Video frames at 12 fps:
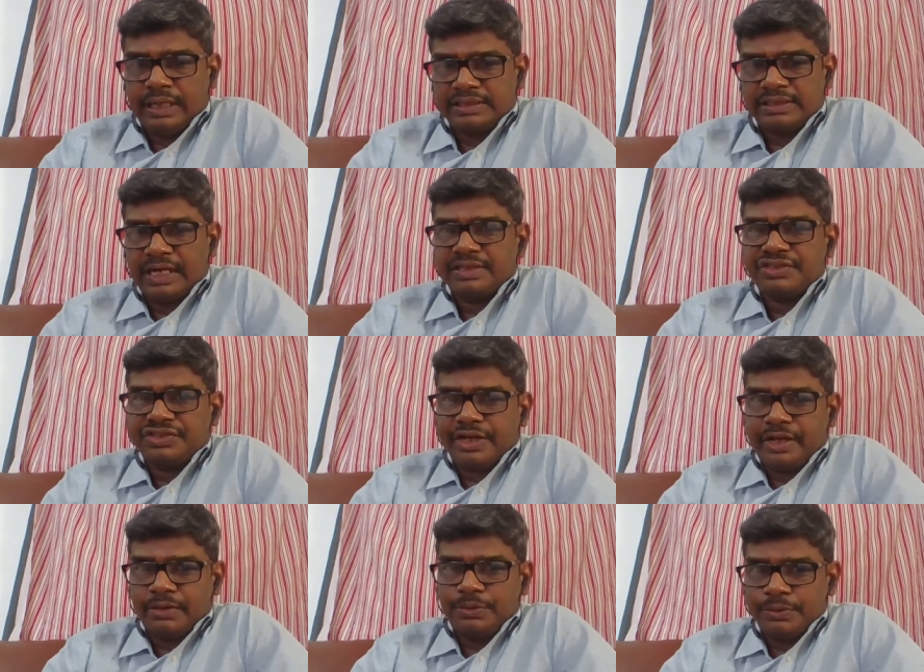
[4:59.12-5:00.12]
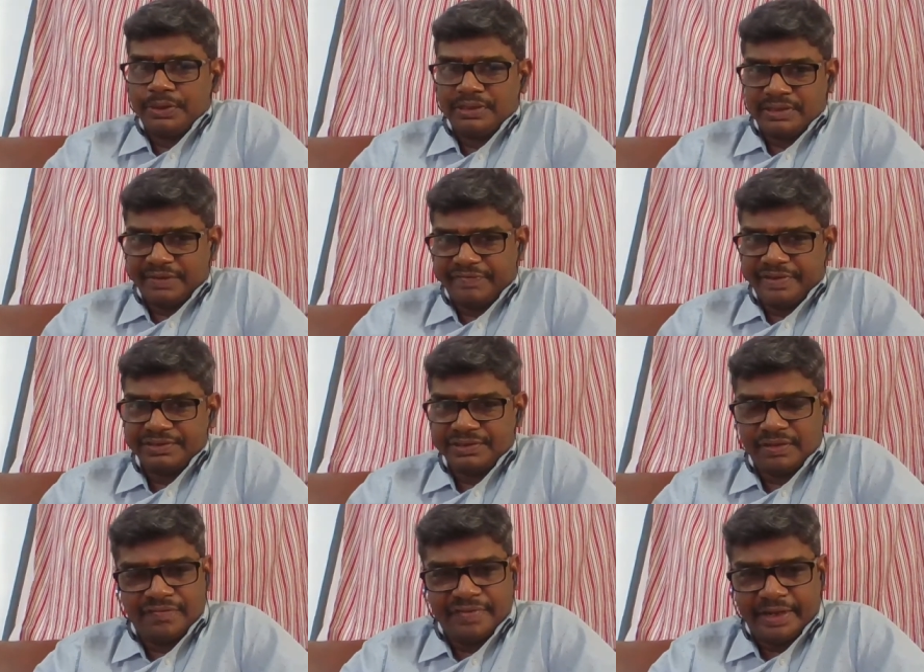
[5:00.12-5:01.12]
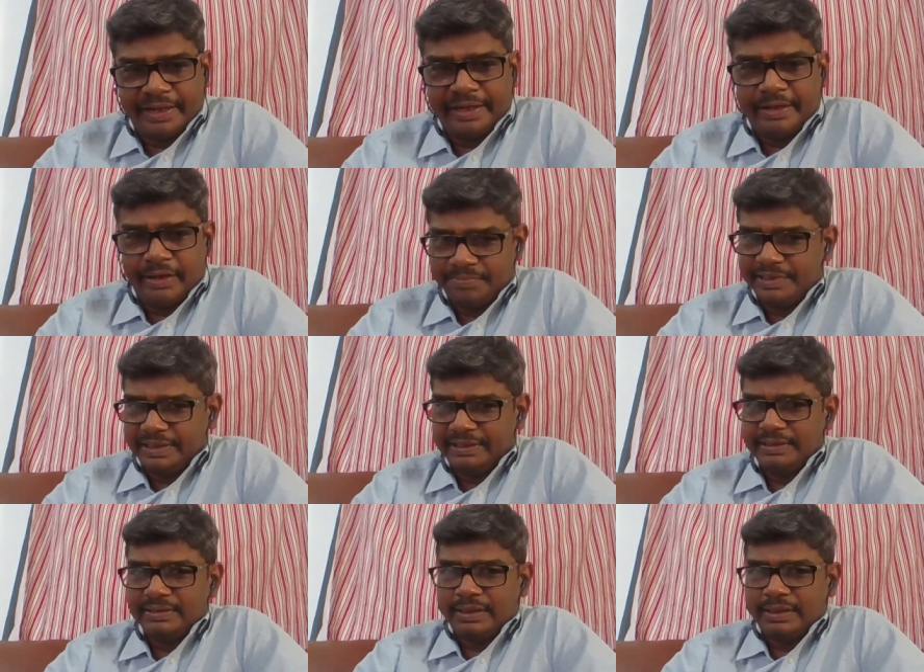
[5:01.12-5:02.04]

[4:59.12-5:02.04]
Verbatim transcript: does not stick onto the surface of any object.